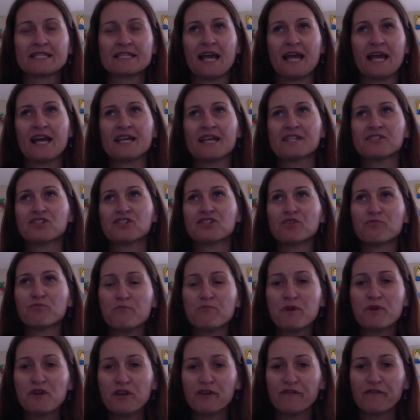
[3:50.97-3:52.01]
as you
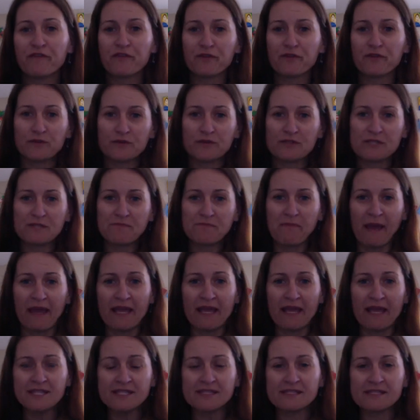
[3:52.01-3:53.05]
move through
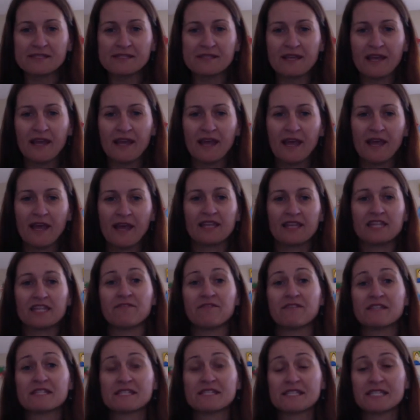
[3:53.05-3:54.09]
space, the
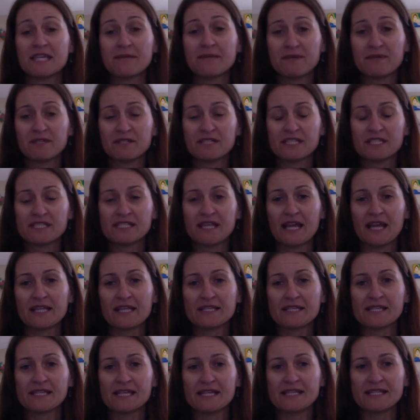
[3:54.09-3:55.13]
vestibular
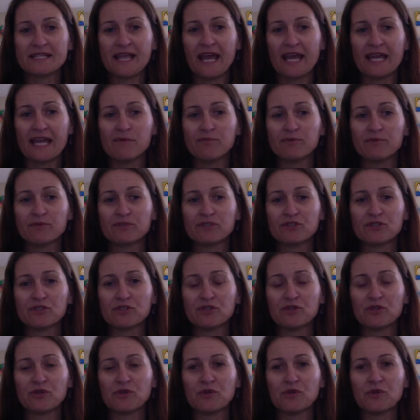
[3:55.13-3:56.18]
sense is able
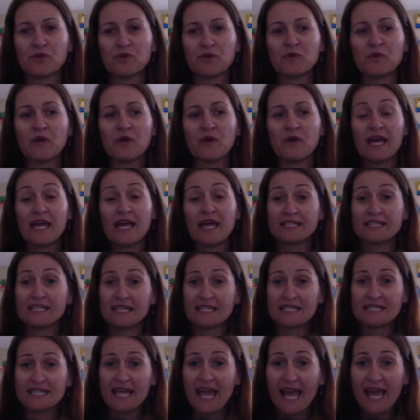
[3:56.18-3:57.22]
to
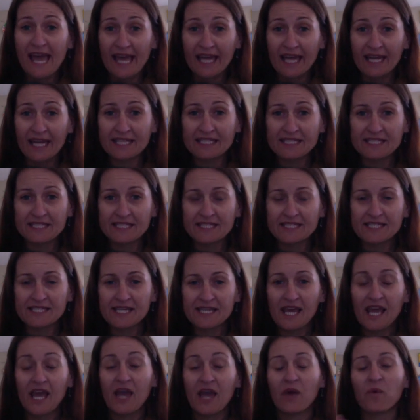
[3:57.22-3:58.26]
detect
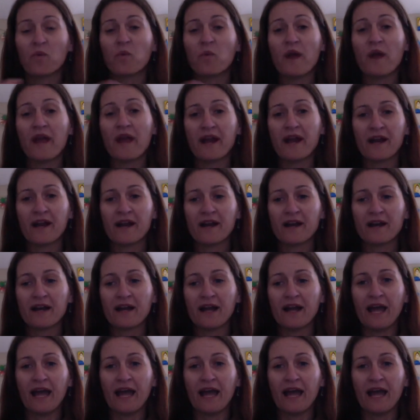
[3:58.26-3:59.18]
where